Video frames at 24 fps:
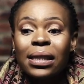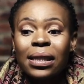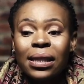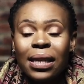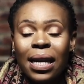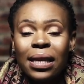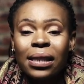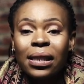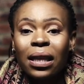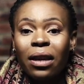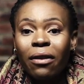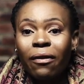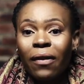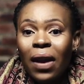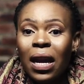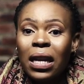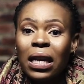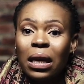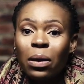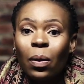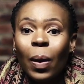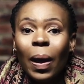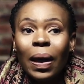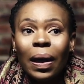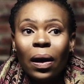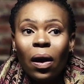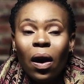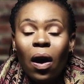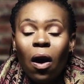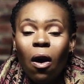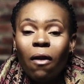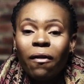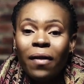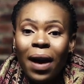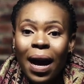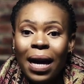It says if any one
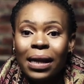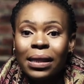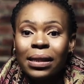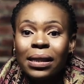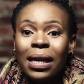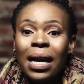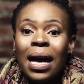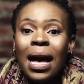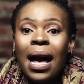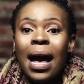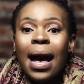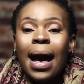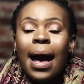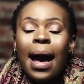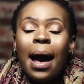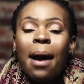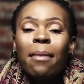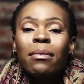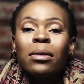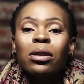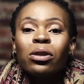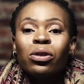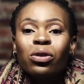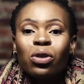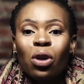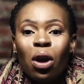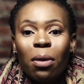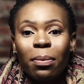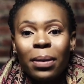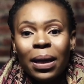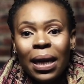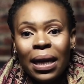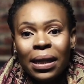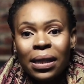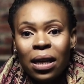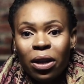of us is
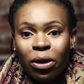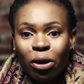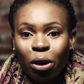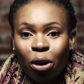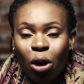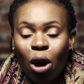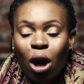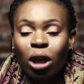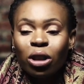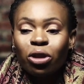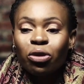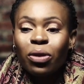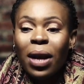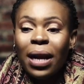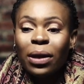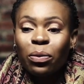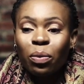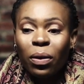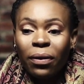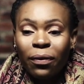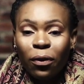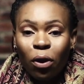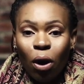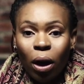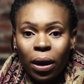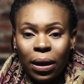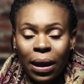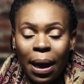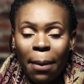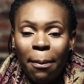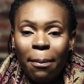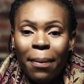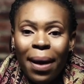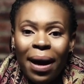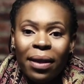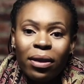terminating the contract, we've got
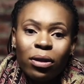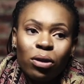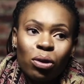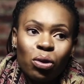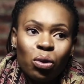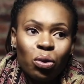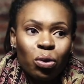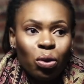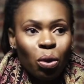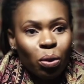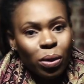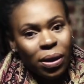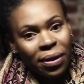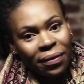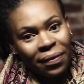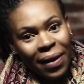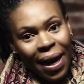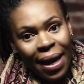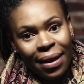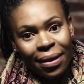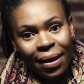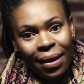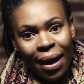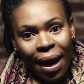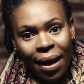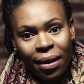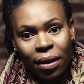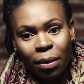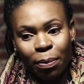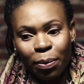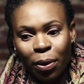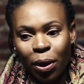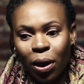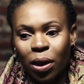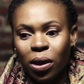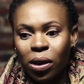a month to notify the other
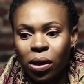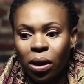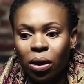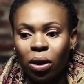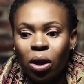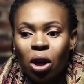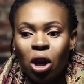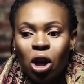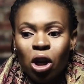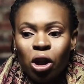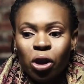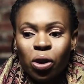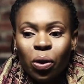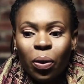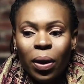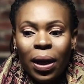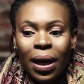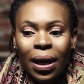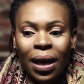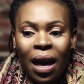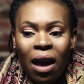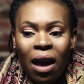person. So he